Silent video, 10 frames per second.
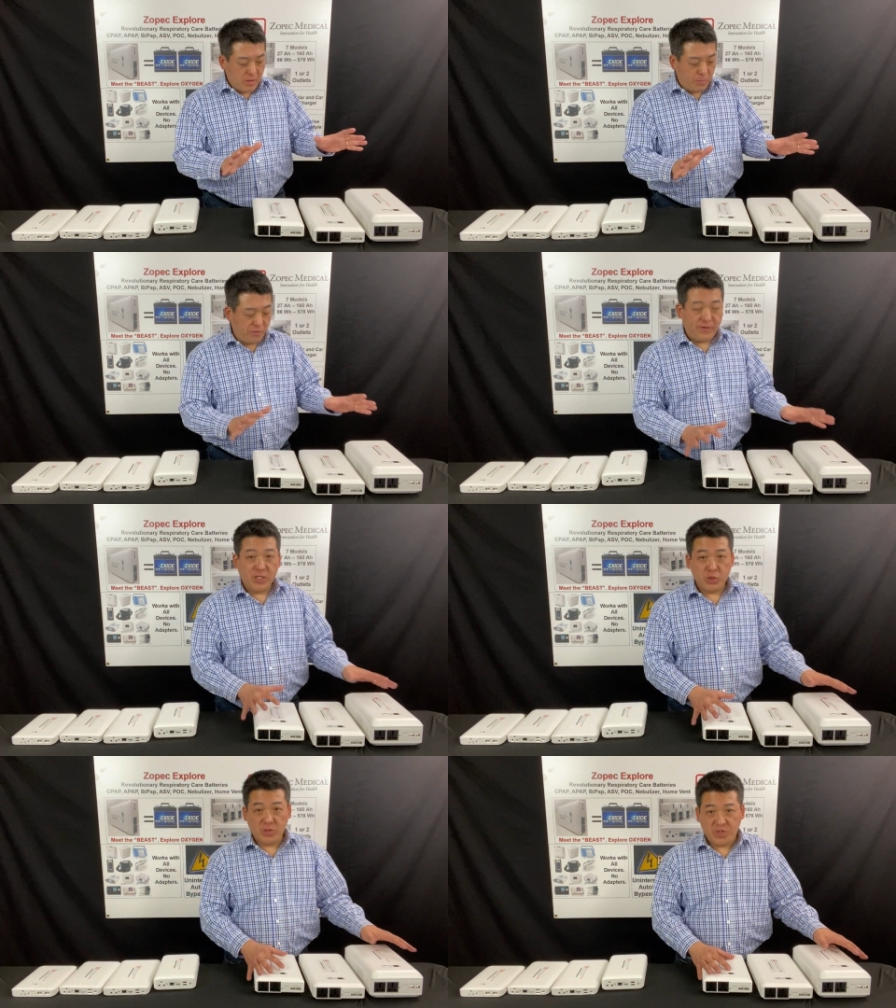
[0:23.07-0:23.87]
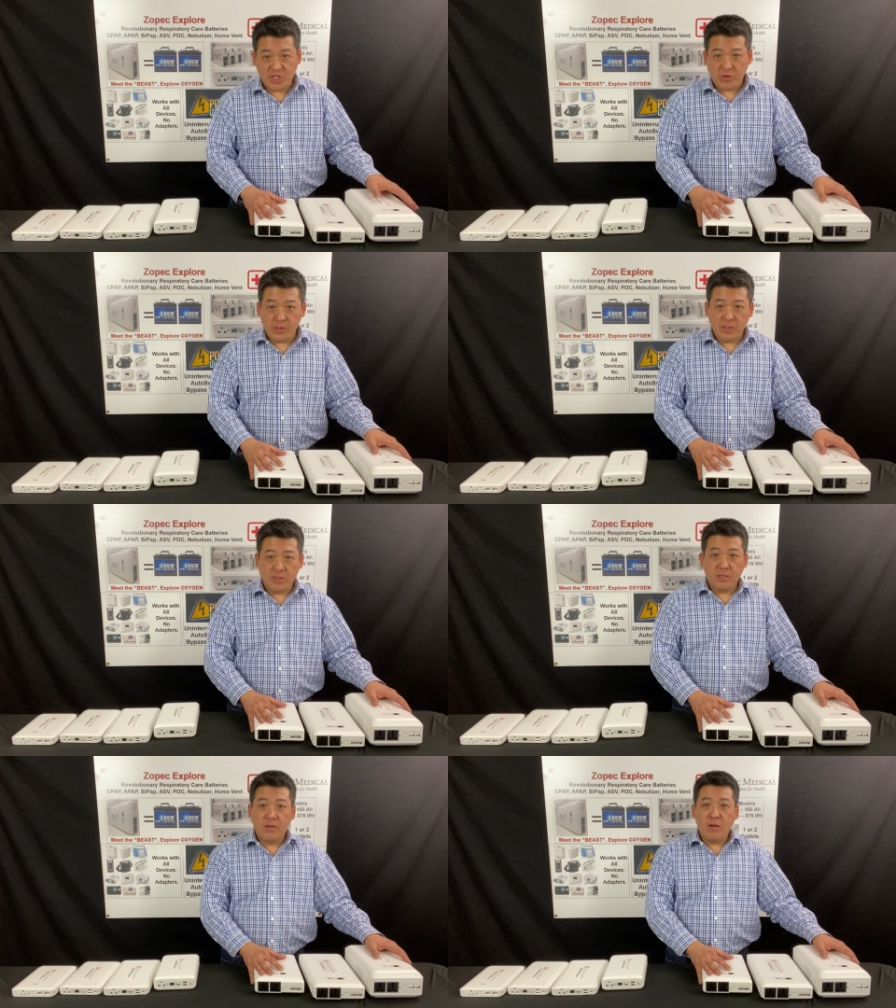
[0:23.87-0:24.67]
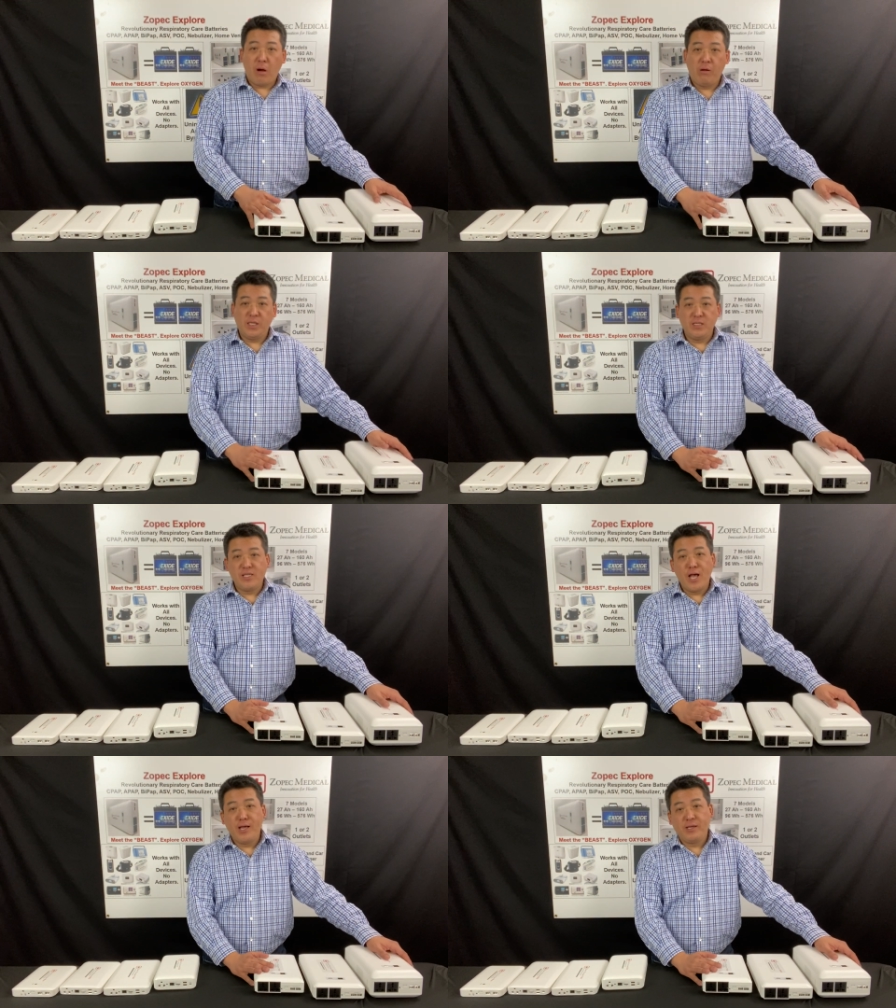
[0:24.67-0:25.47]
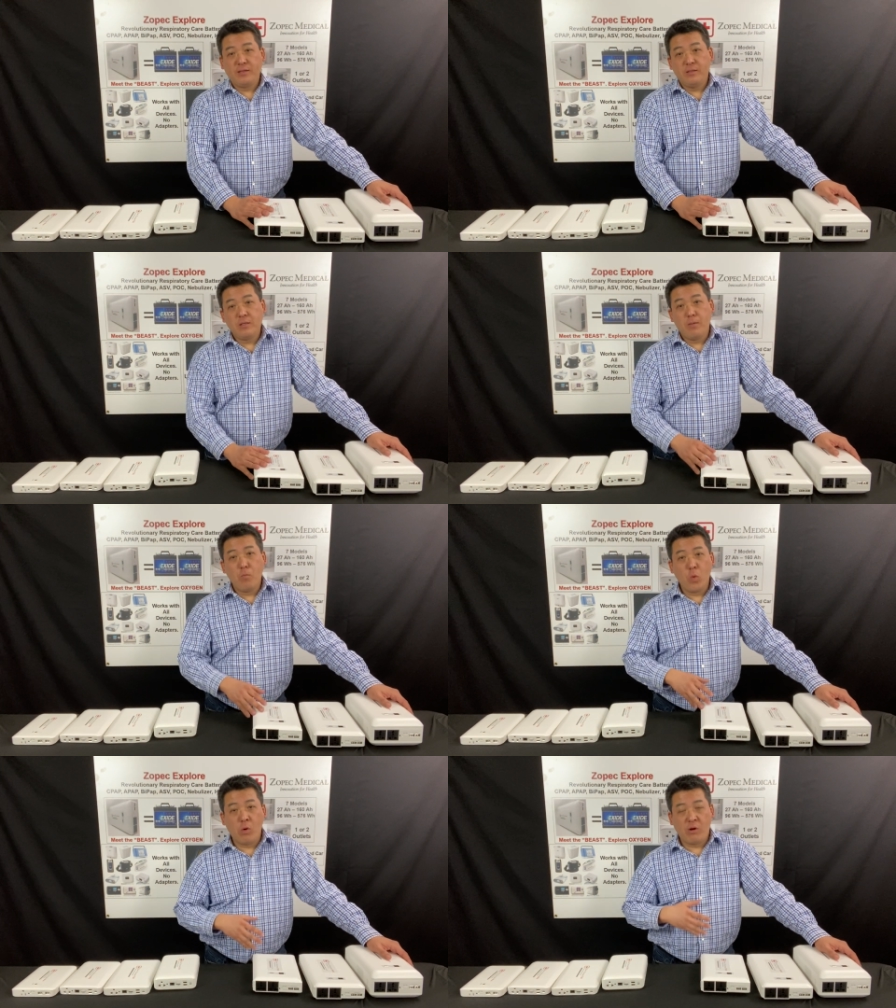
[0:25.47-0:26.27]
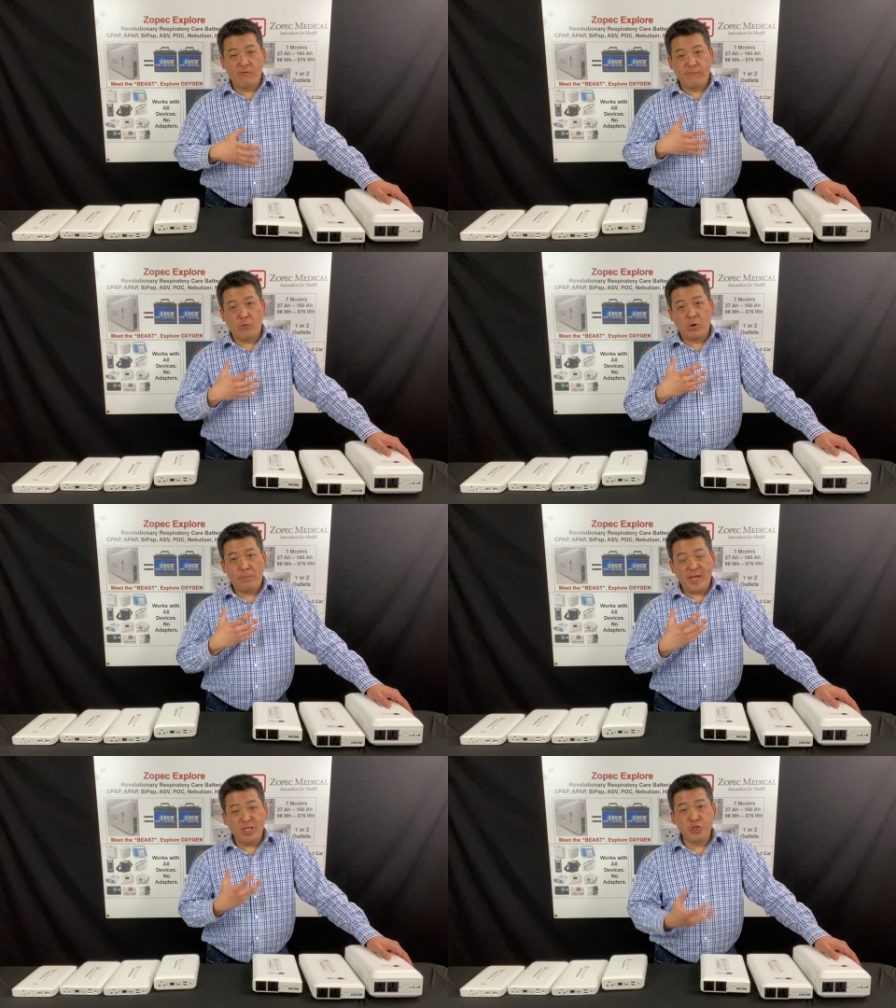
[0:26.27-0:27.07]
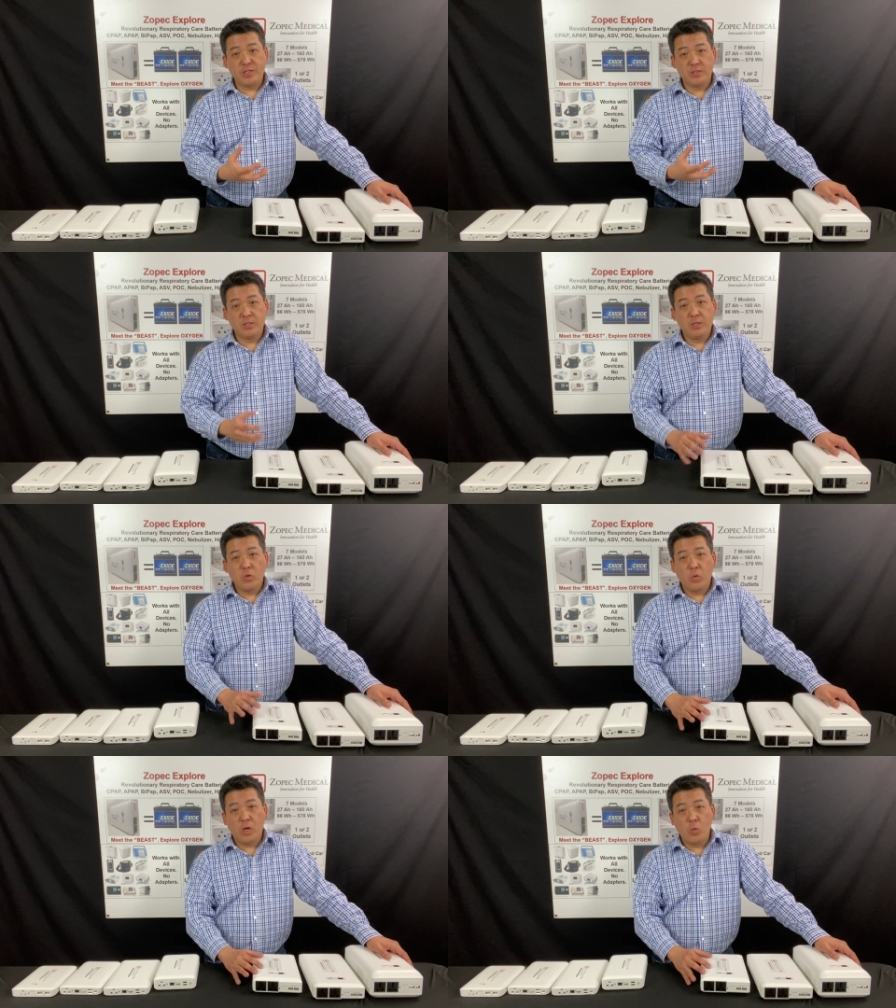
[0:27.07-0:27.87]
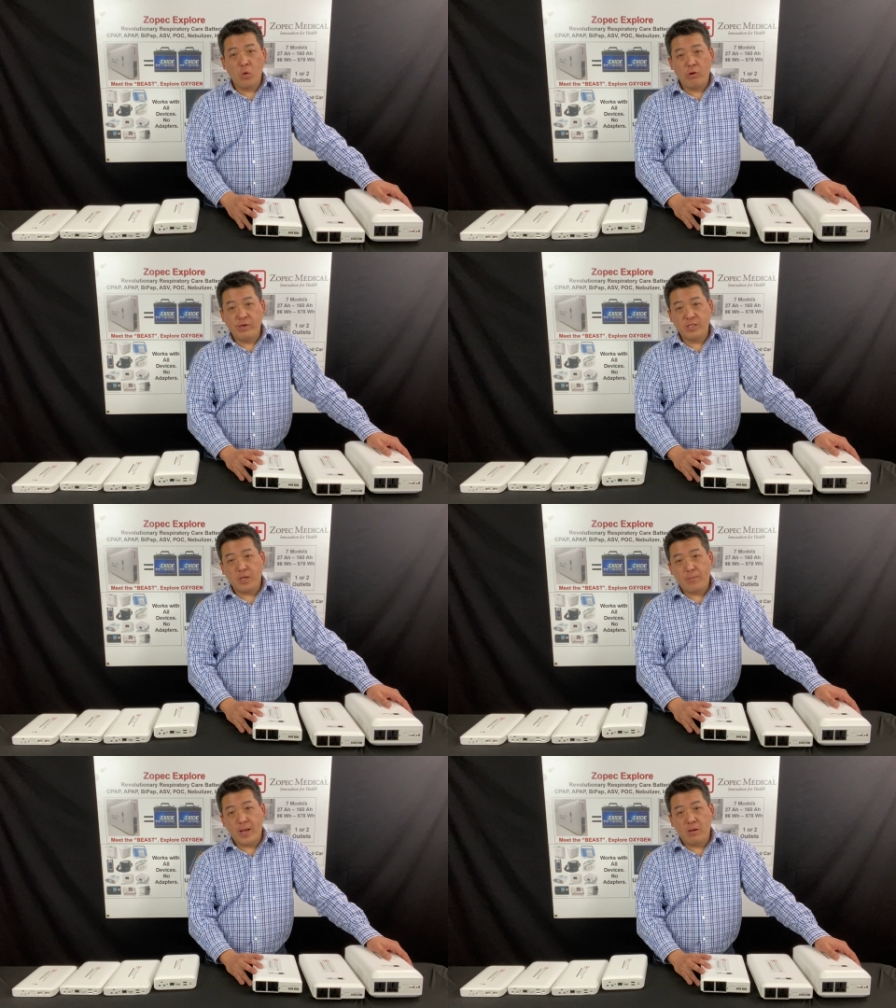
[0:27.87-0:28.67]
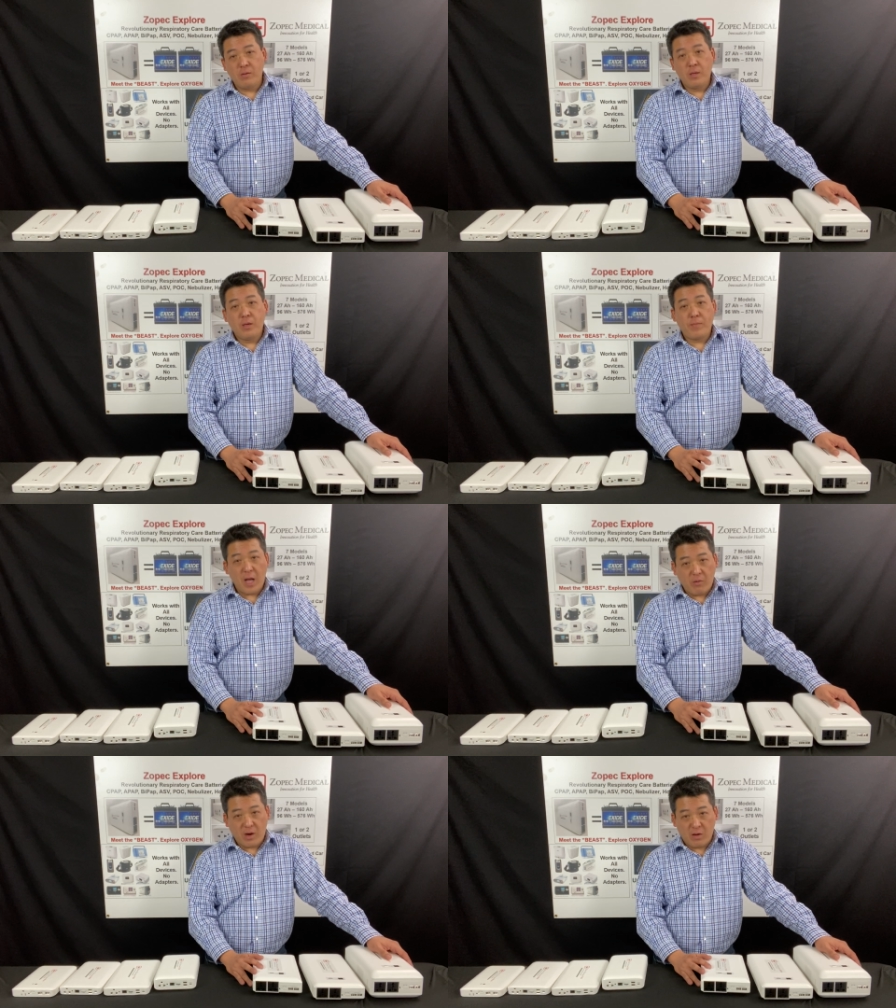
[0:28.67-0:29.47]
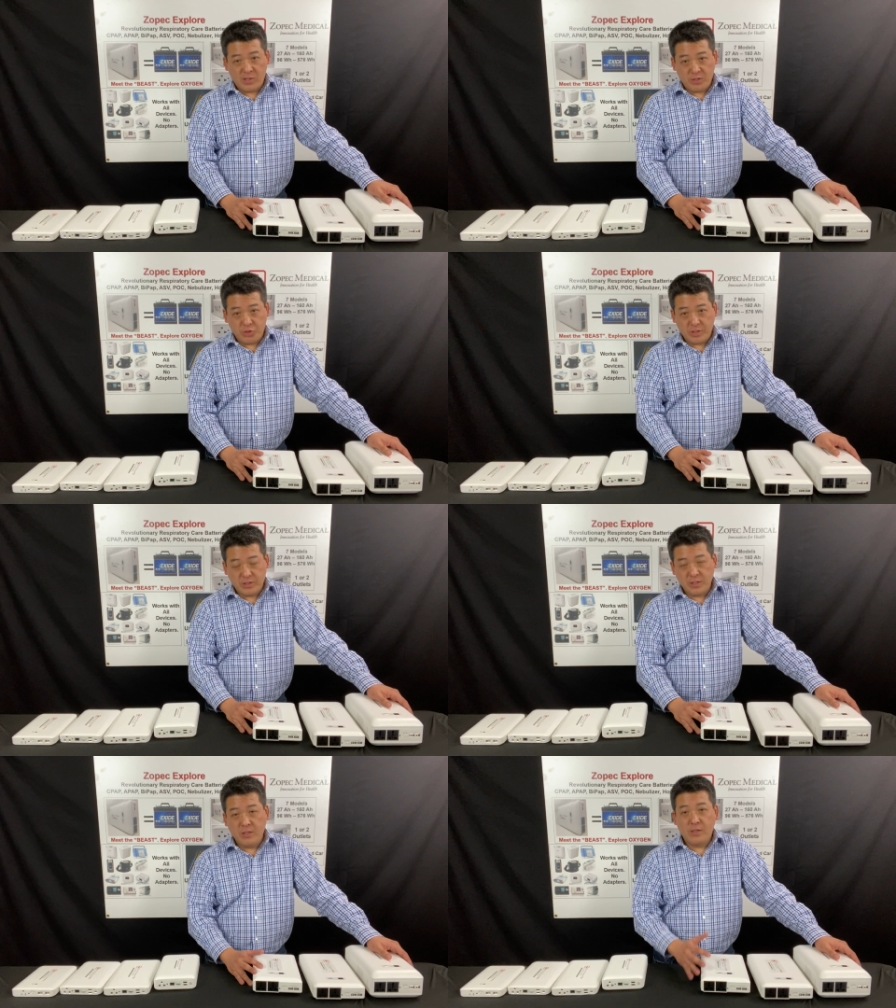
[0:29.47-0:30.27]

The professional series are designed more for patients who are worried about power outages